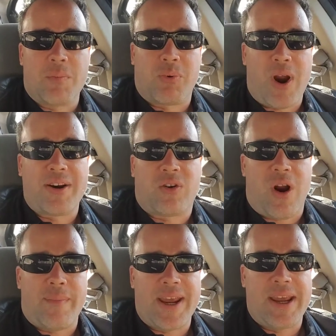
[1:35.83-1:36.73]
So
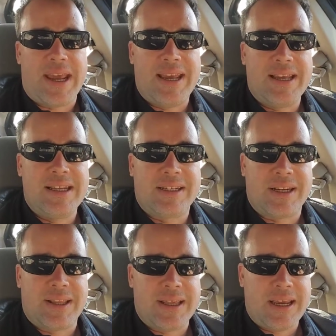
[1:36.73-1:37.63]
breadcrumbing
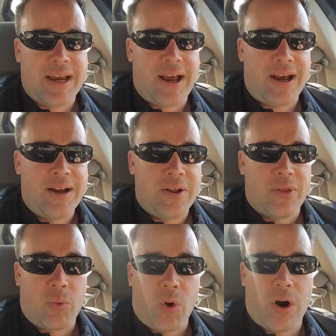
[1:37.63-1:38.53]
is the
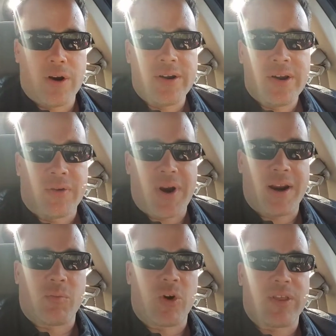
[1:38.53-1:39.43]
word, the
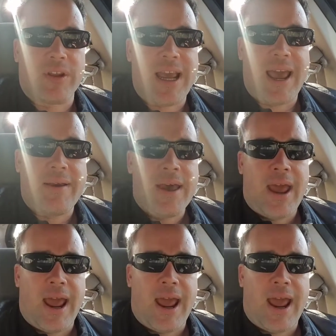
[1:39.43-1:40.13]
random word of the day,